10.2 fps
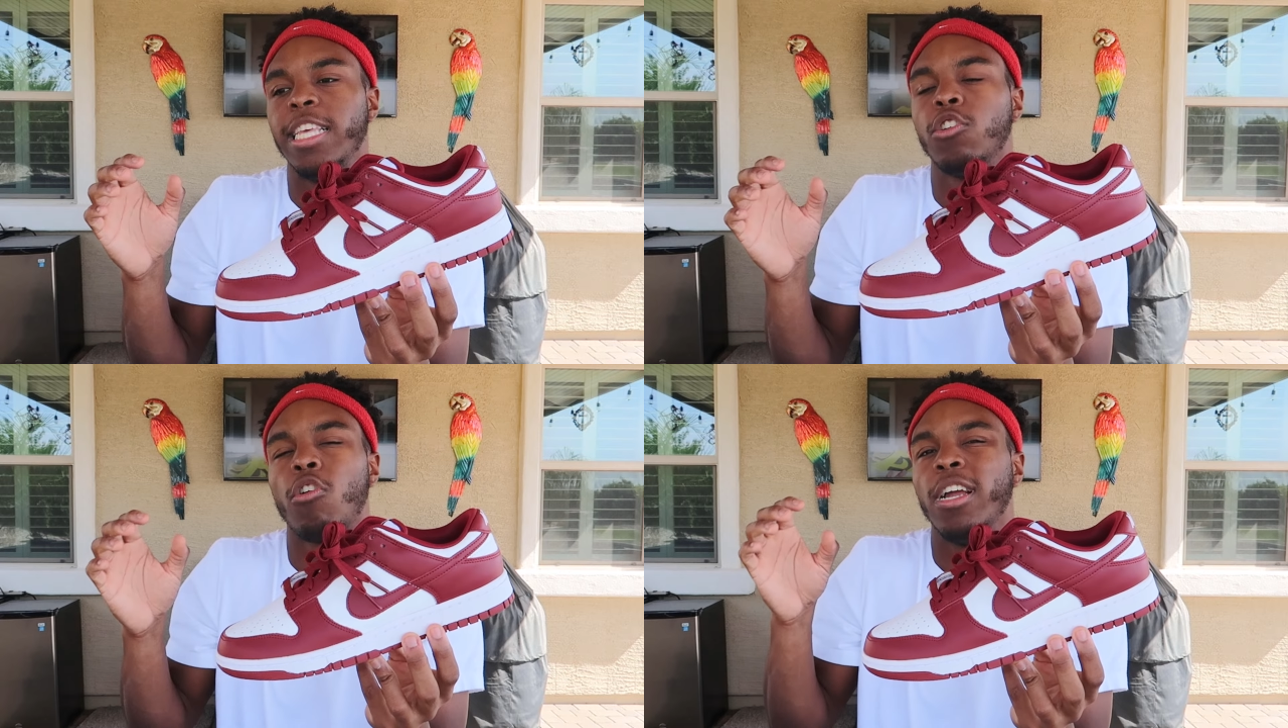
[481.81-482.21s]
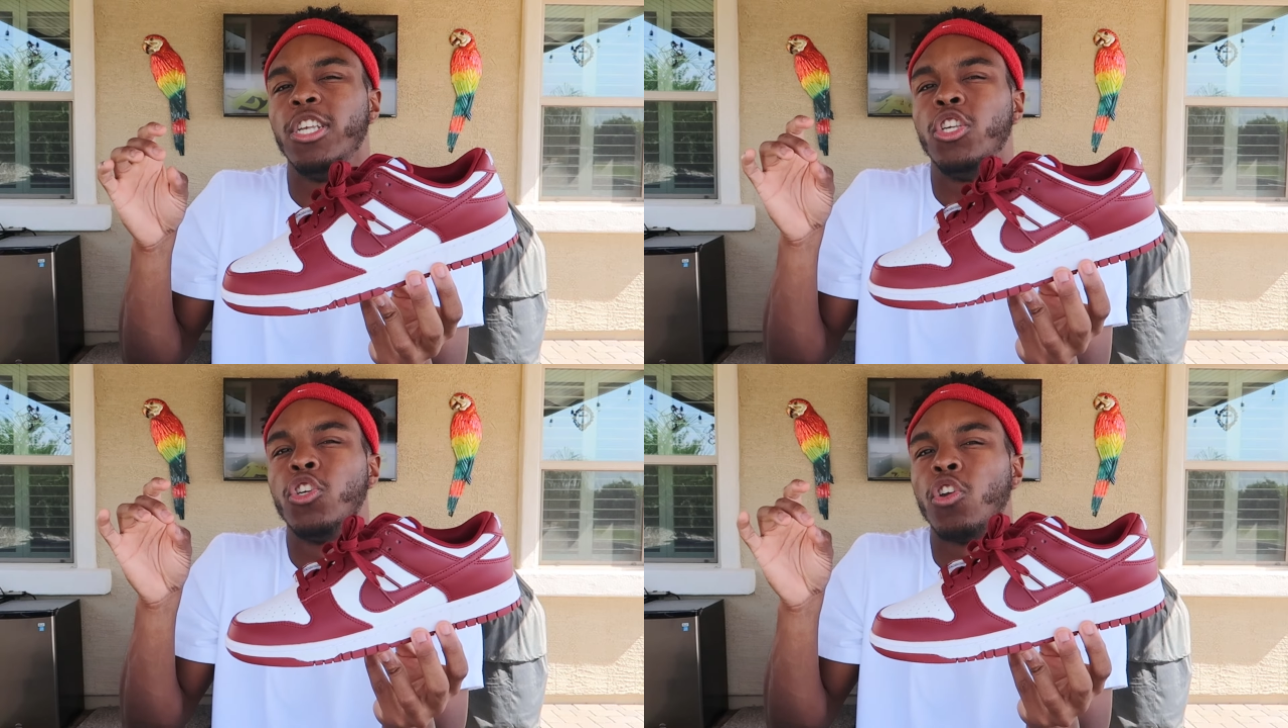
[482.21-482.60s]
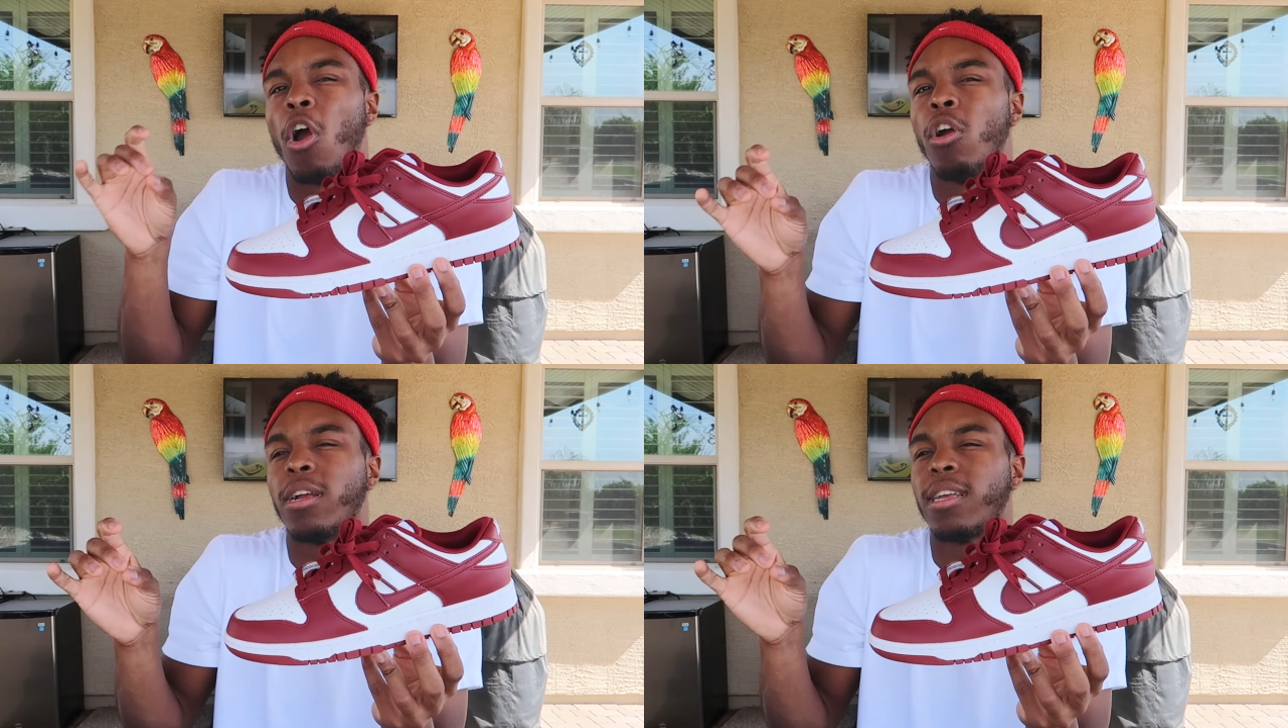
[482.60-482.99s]
these are a
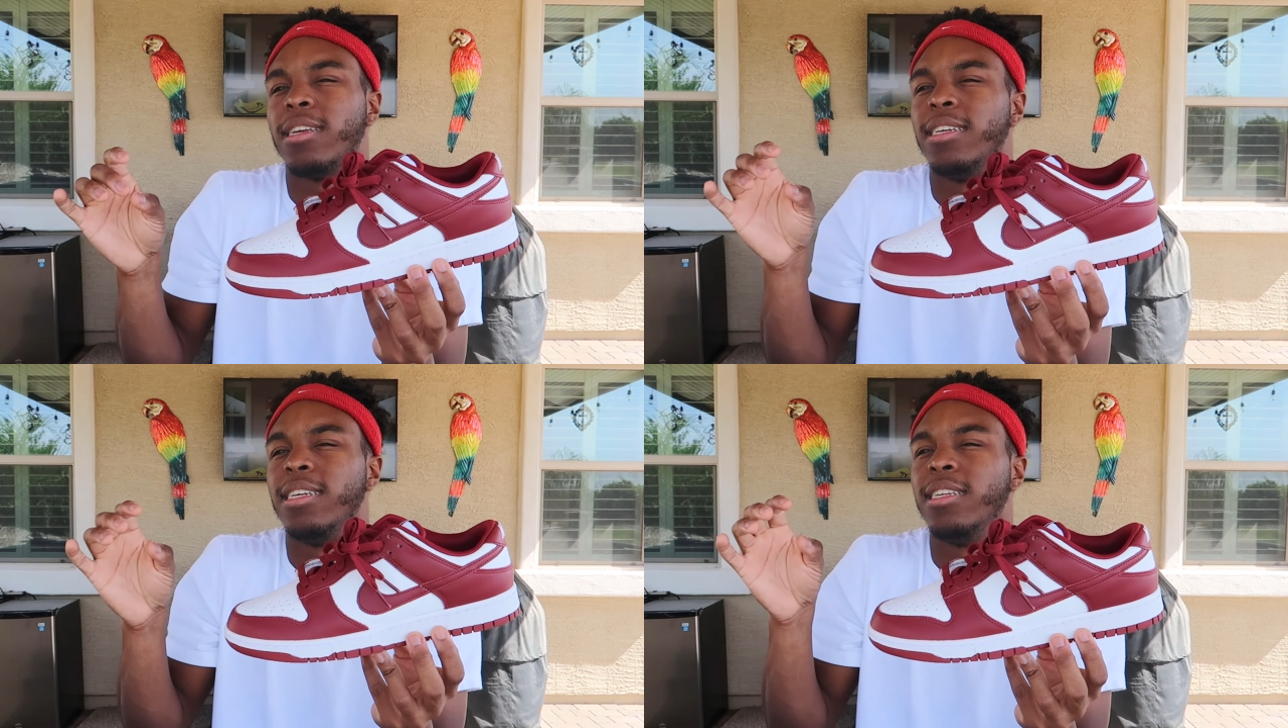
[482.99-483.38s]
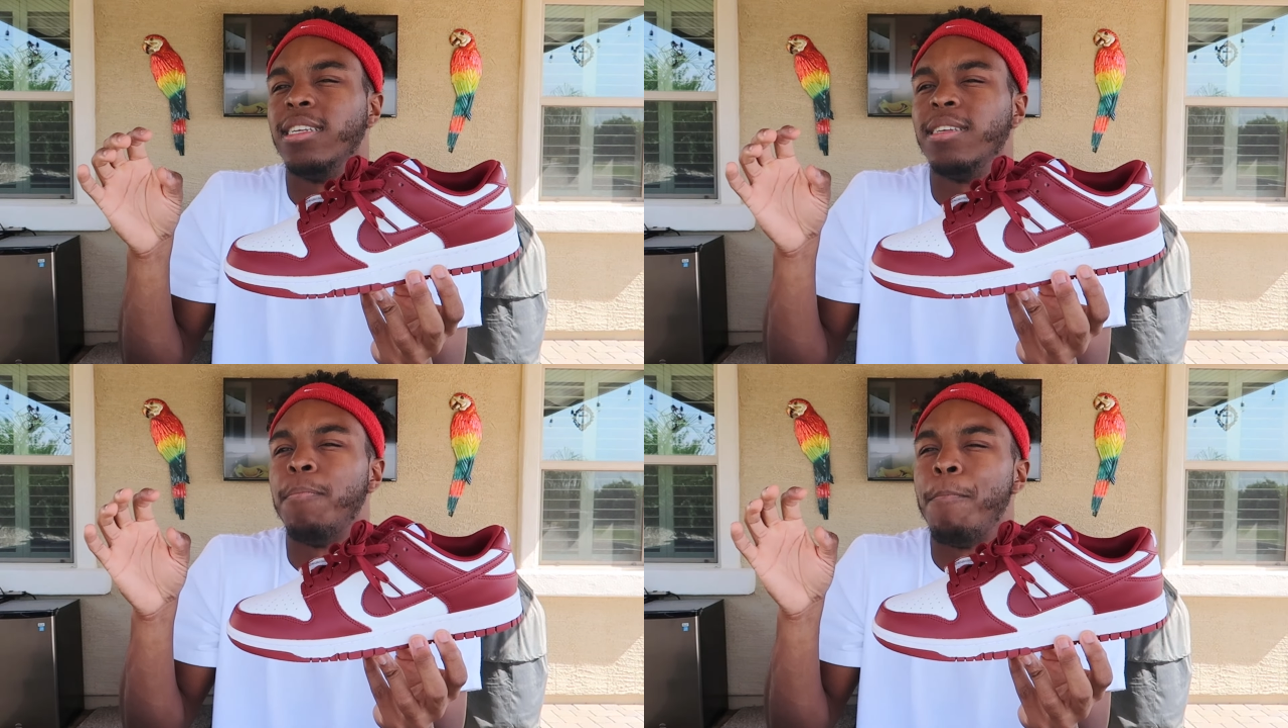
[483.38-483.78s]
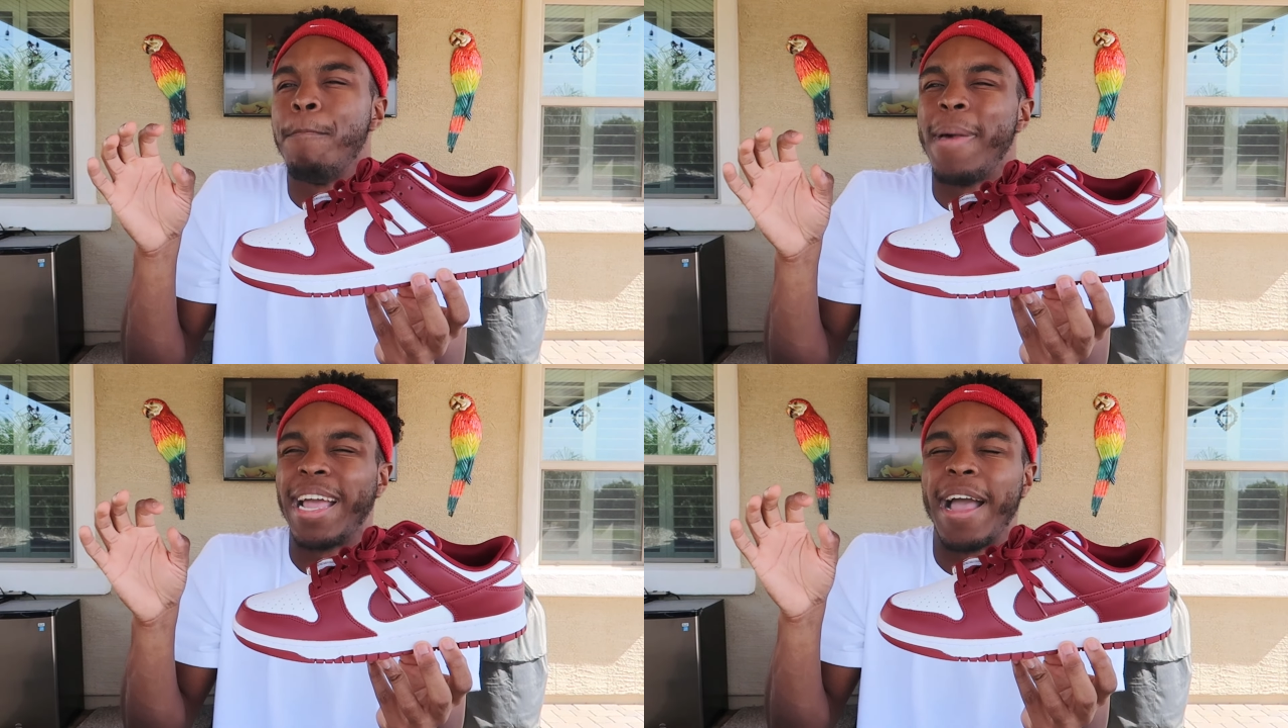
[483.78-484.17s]
dark,
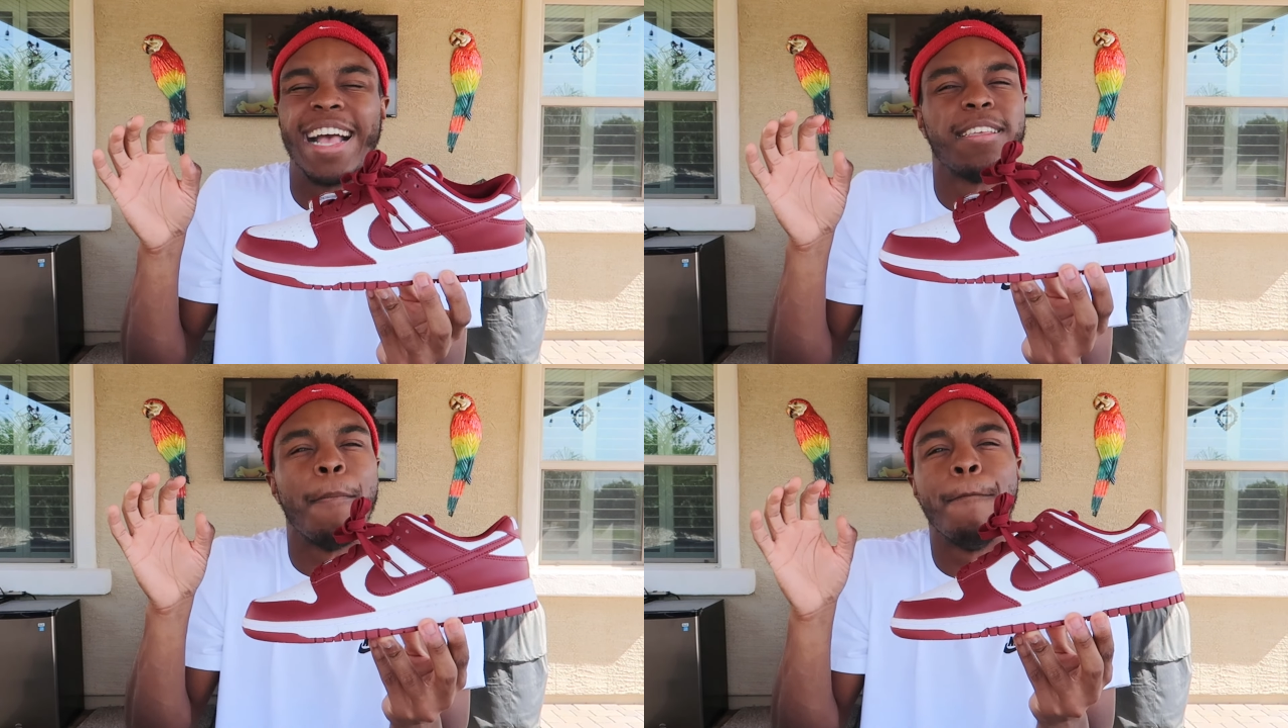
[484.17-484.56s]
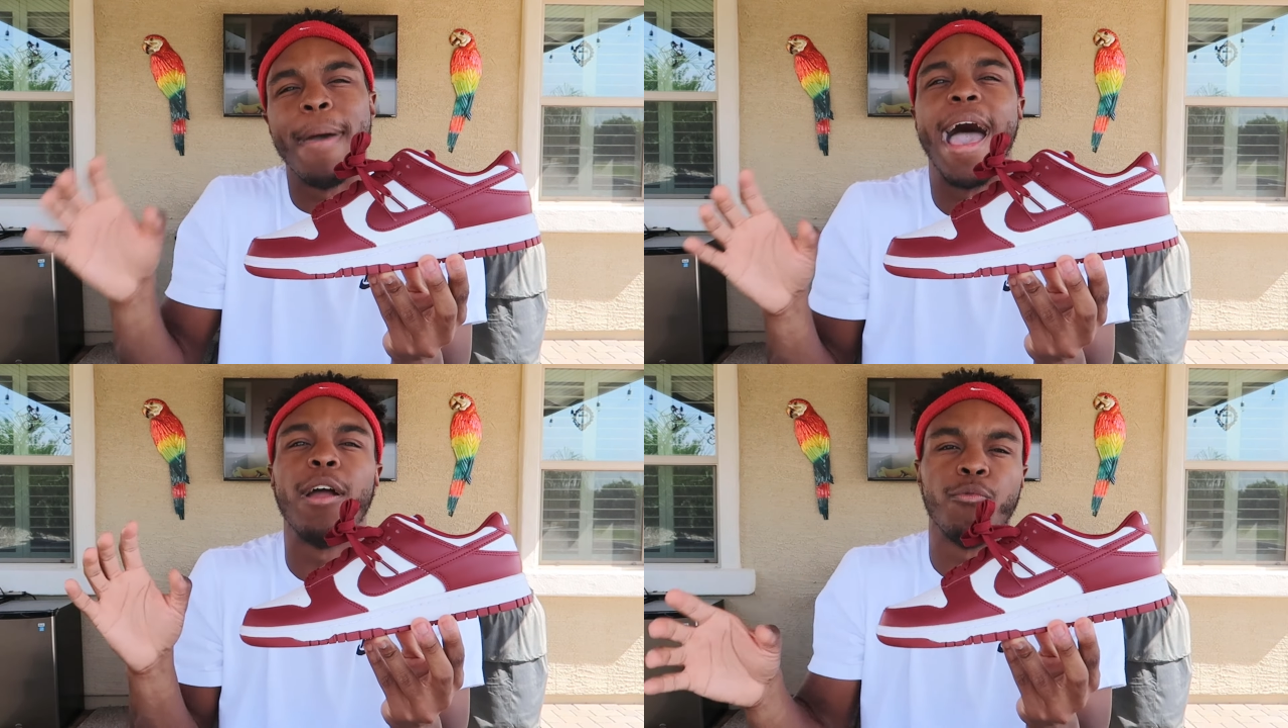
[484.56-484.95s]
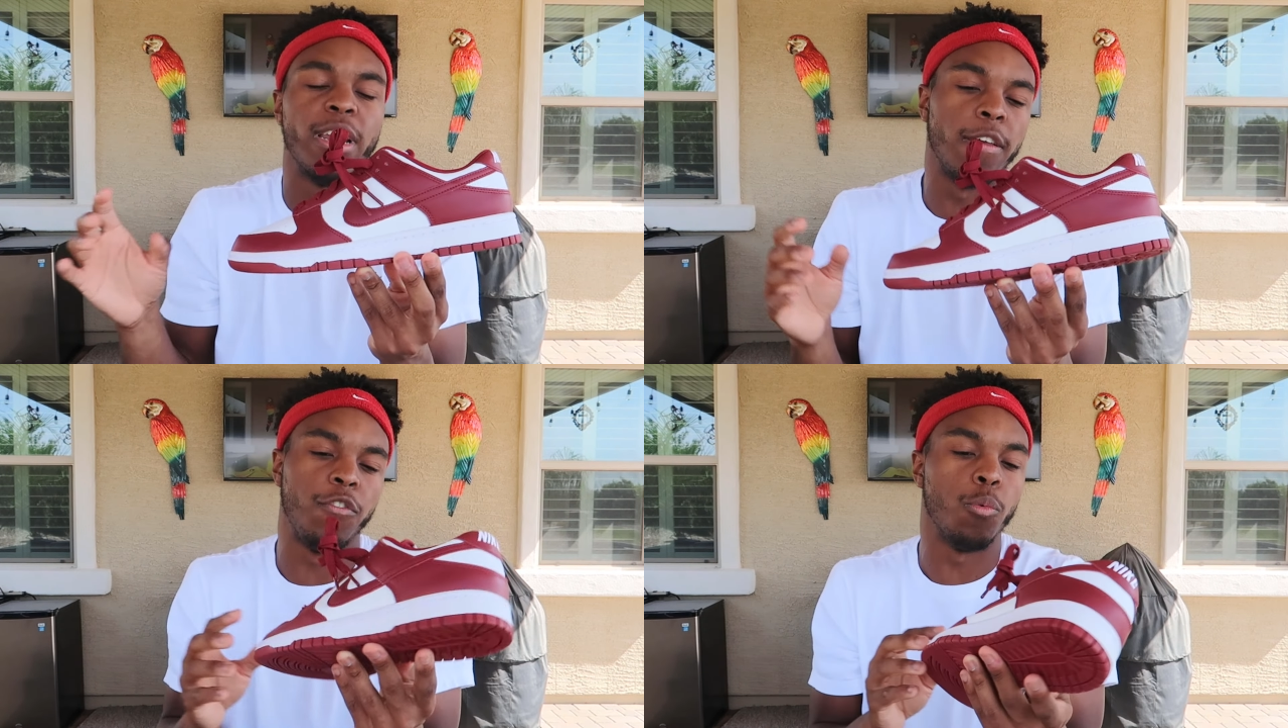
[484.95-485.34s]
like I guess a matte
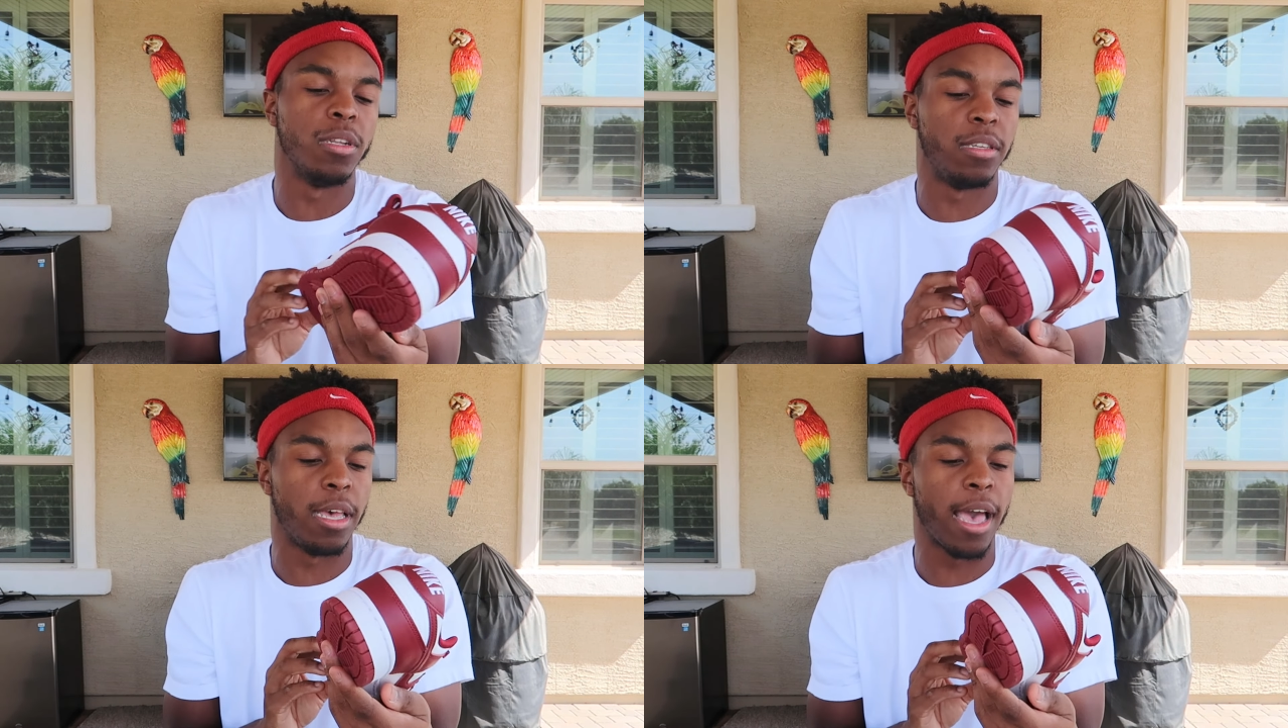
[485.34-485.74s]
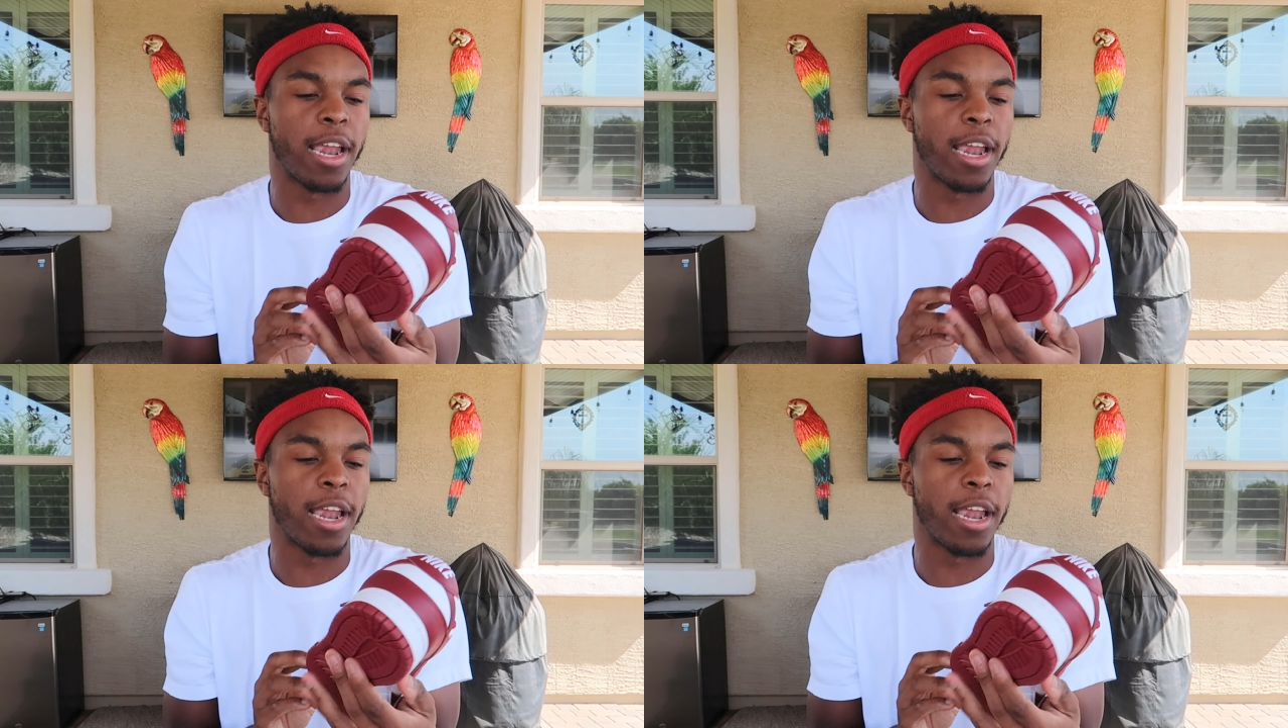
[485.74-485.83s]
red if you would say.